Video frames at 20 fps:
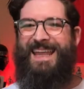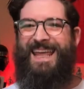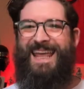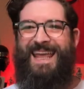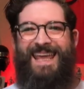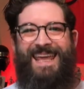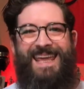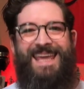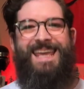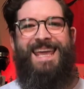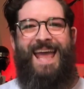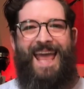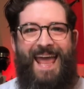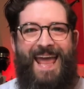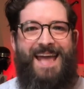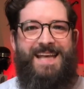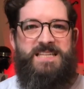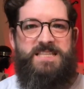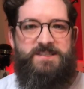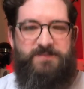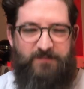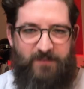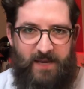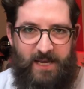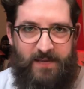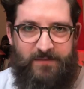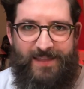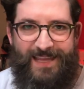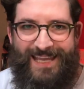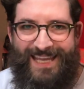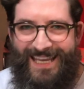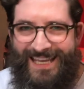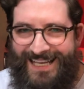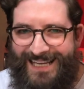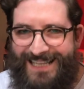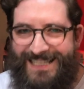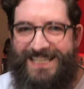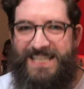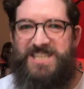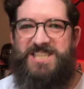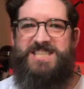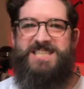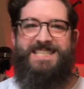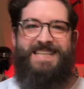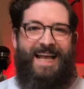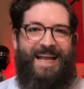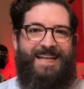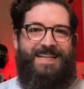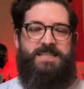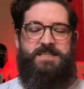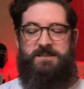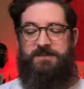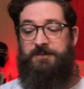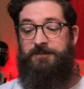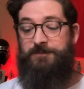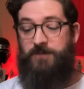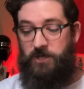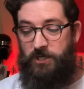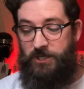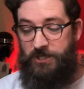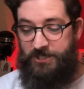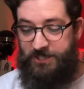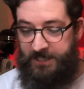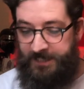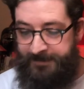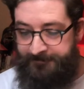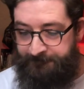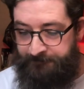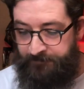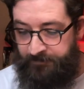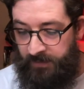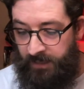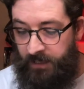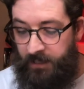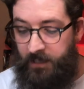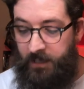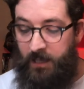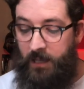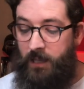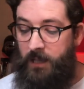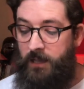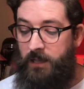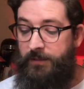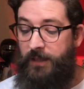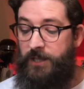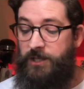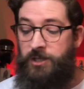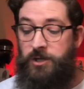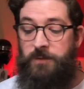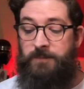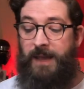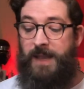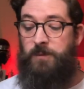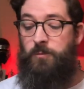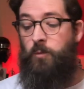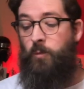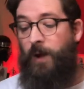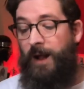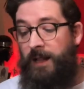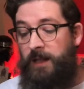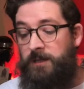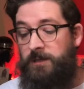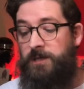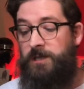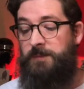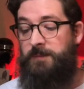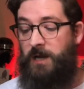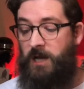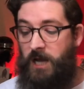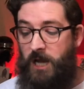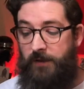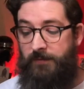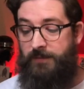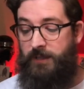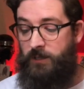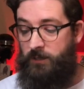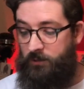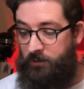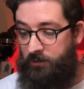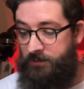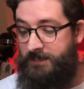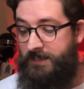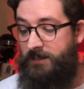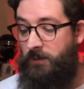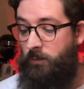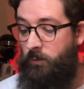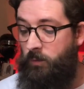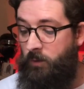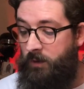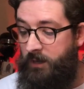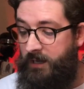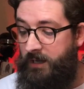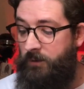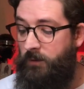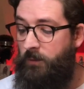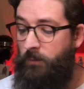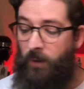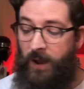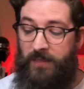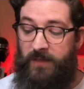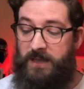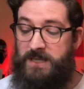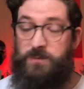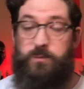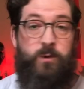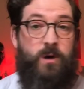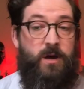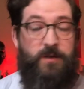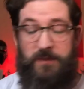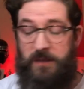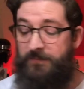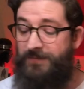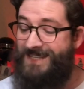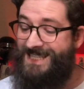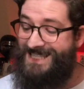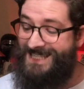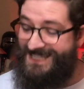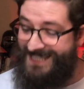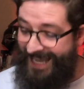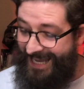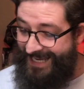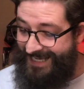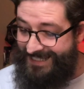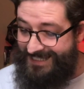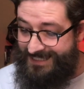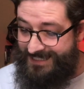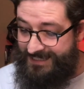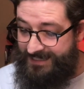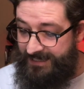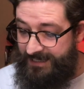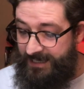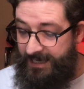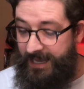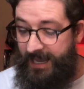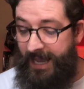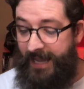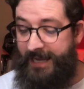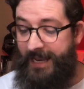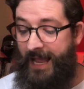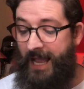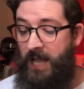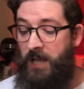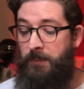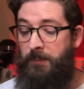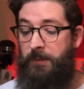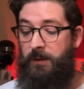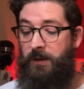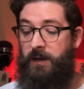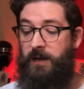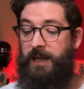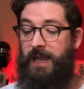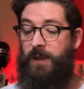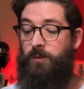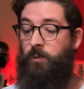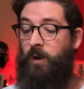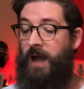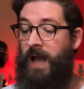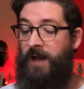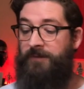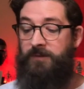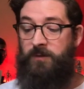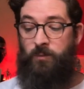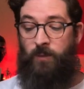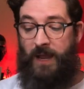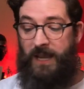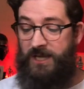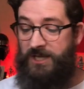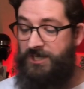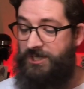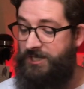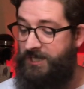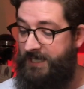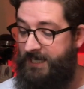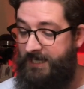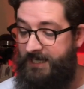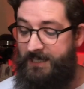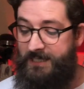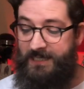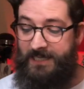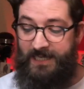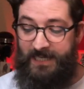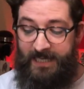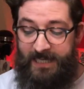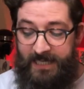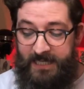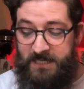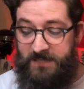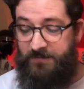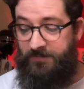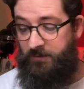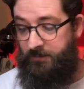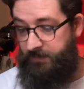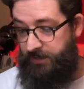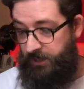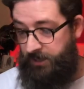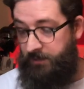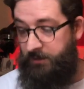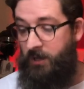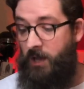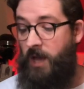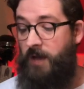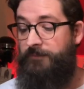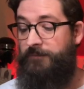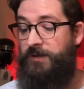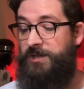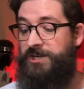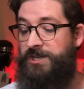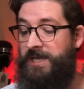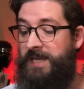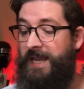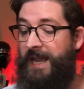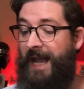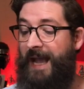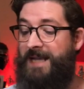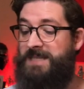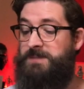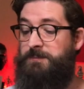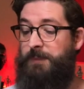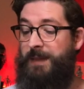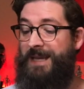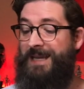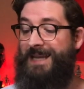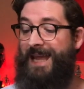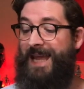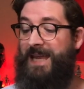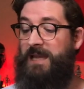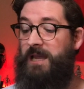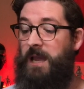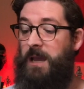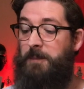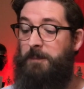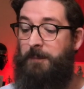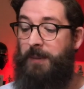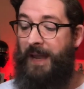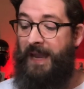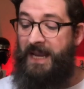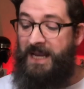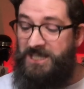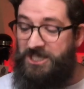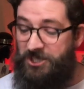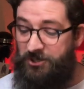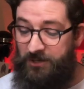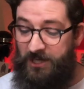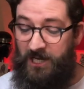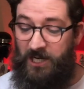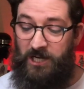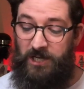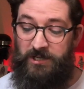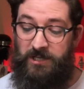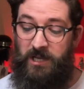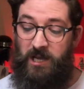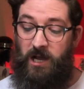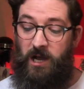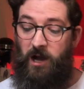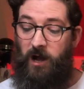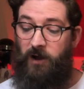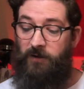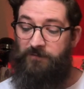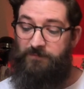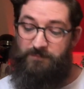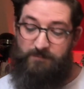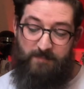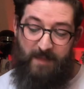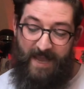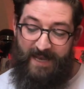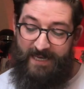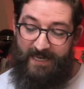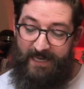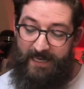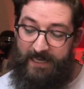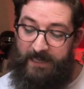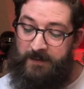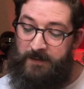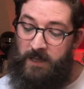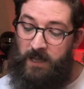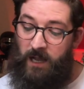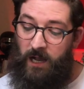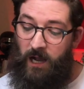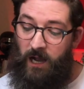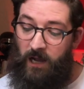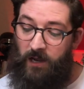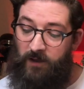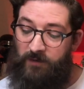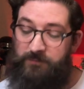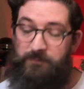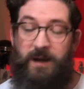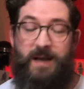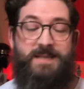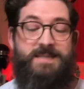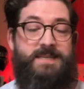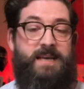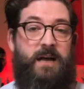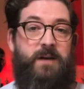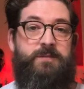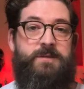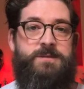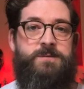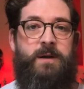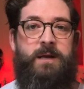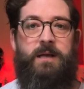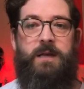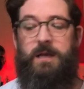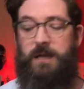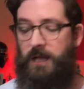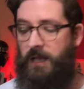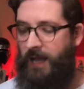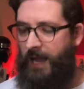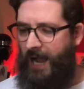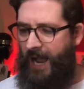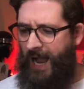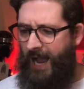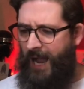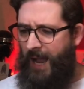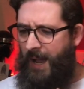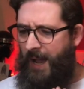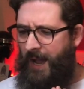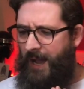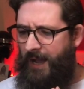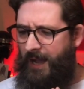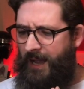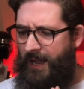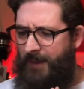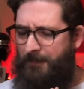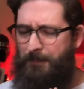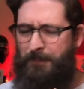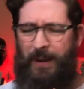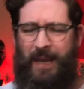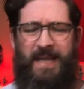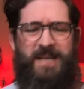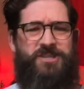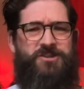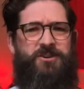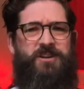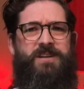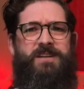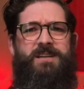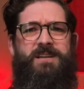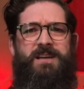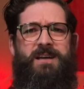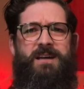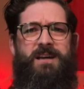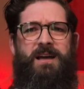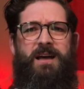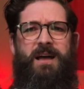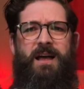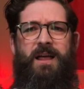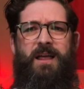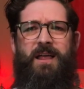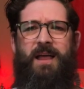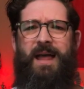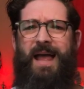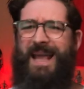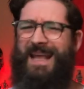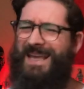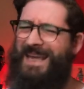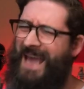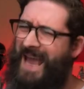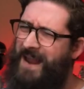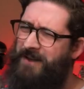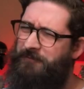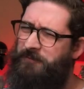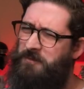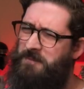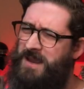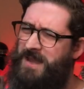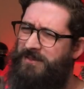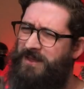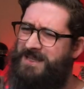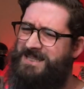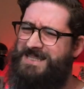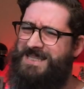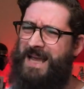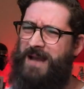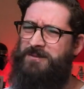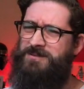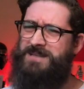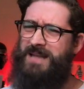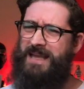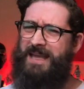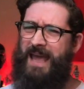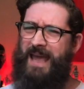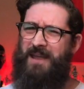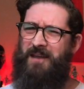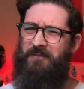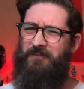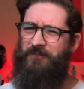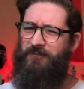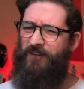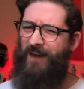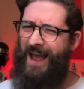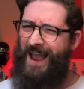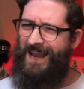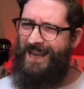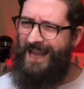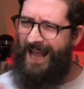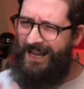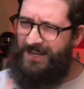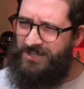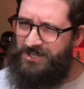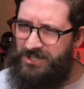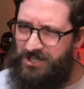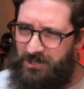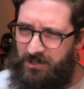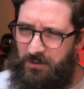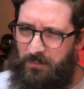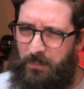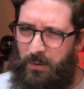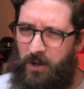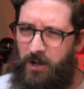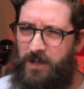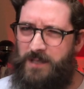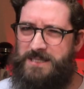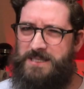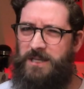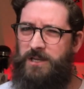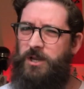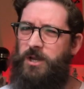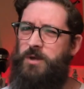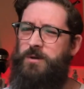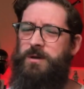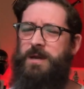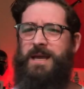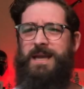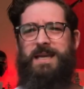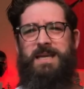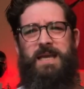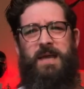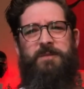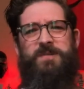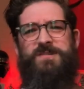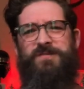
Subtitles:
ESV, the English Standard Version, that you may welcome her in the Lord in a way that is worthy of the saints, and help her in whatever way she needs from you, for she has been a patron of many and of myself as well. Patron. Again, for me, that sounds like a financial person who gives